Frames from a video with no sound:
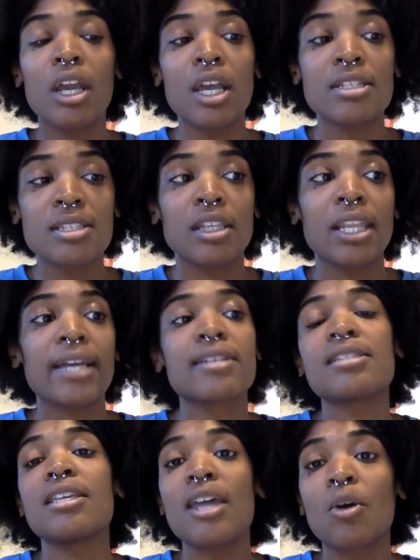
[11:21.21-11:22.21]
is the
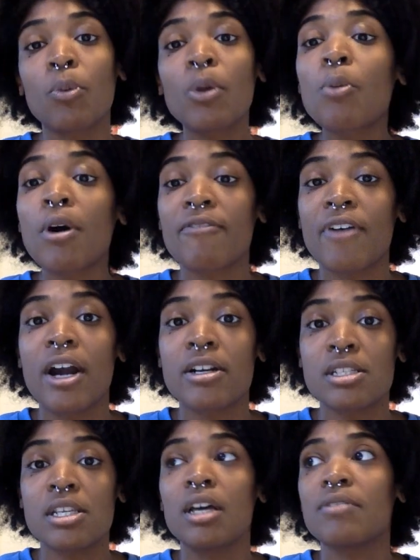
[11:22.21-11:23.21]
legacy that we want for
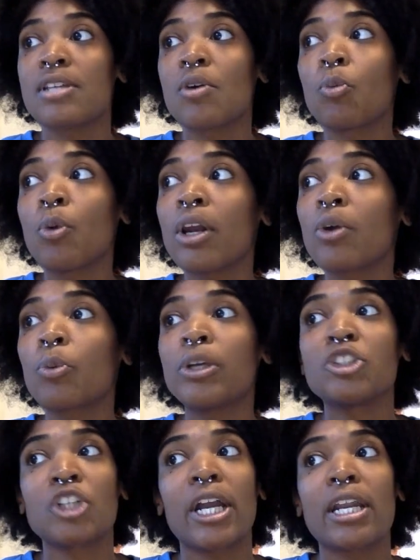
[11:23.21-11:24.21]
ourselves, and what are we
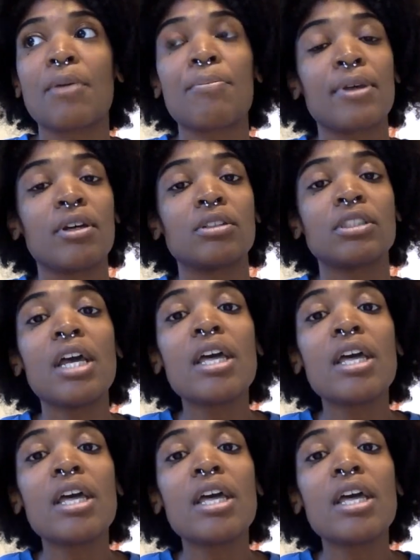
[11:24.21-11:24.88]
trying to build,